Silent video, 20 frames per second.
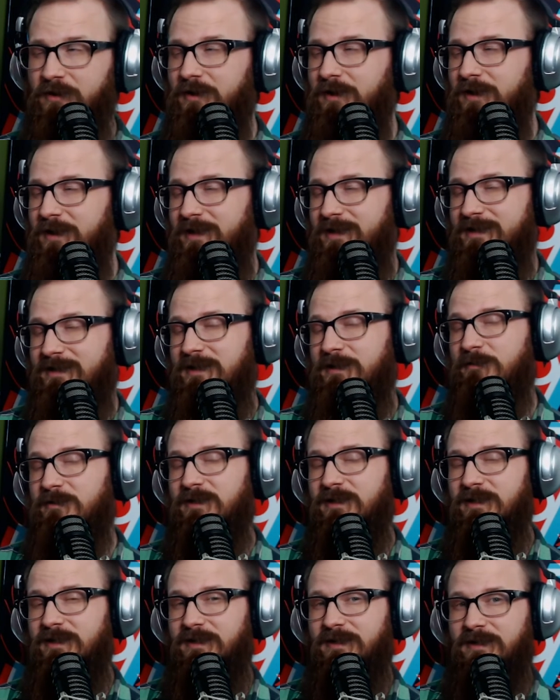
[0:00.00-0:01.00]
it seems
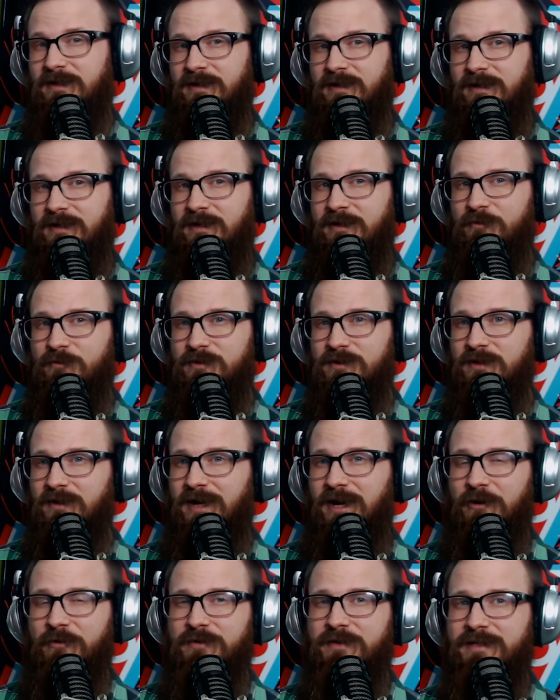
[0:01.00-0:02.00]
like he was
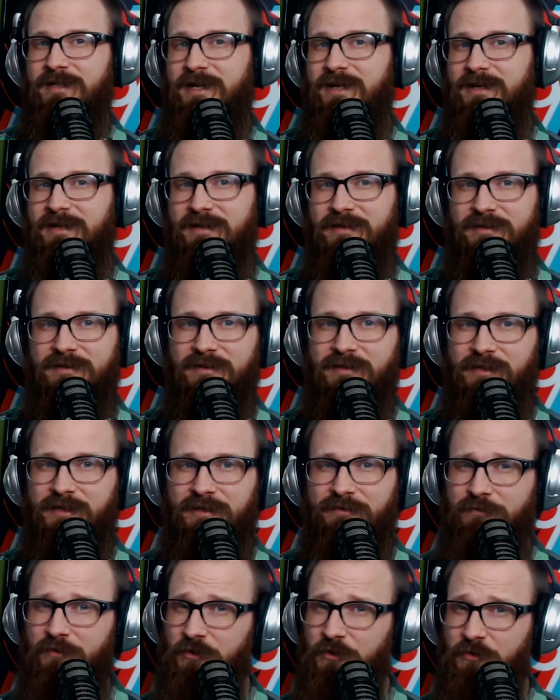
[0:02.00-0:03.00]
allowed to take his
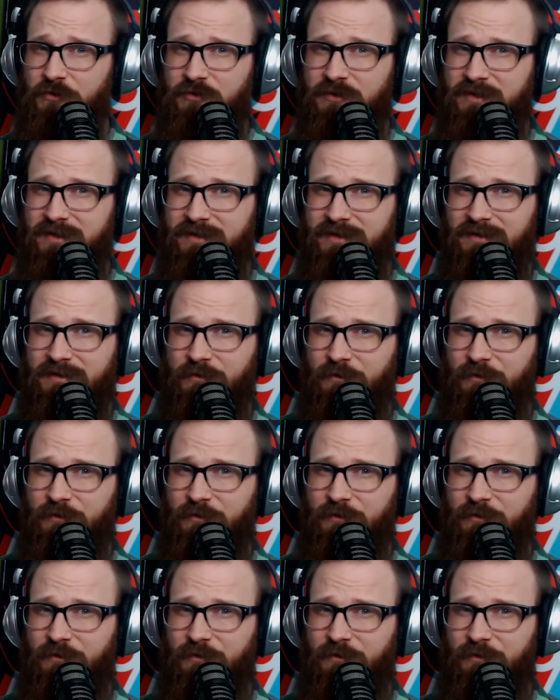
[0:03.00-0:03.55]
leave early,